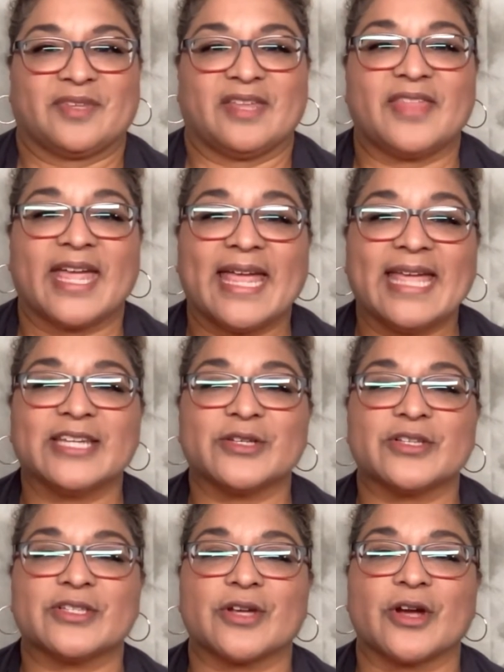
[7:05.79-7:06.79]
and the
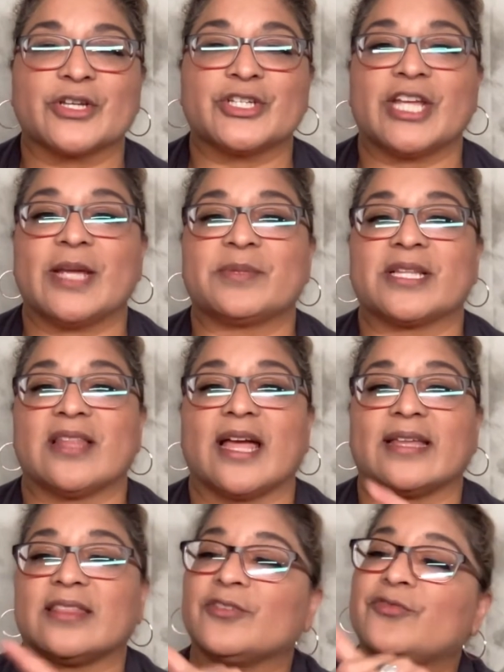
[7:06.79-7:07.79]
handles are shaped
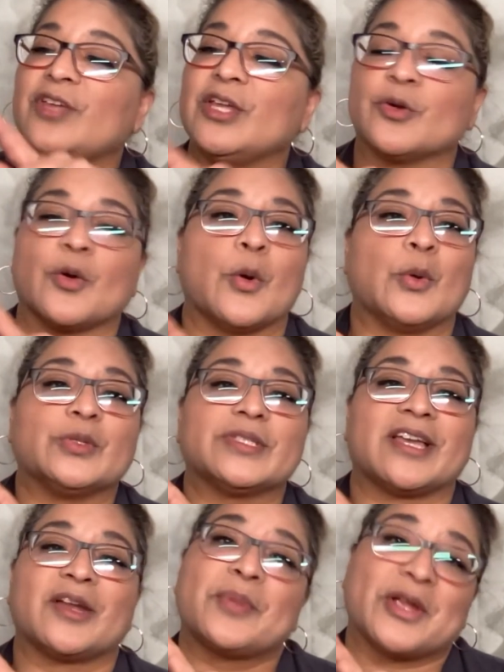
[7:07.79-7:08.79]
like the finger holes
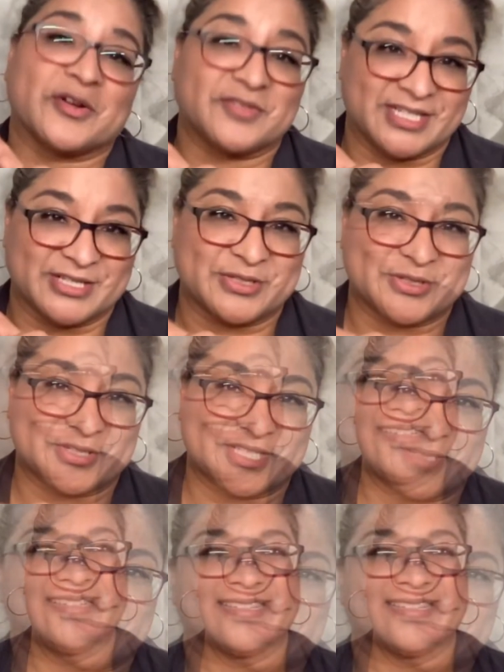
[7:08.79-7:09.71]
on a pair of scissors.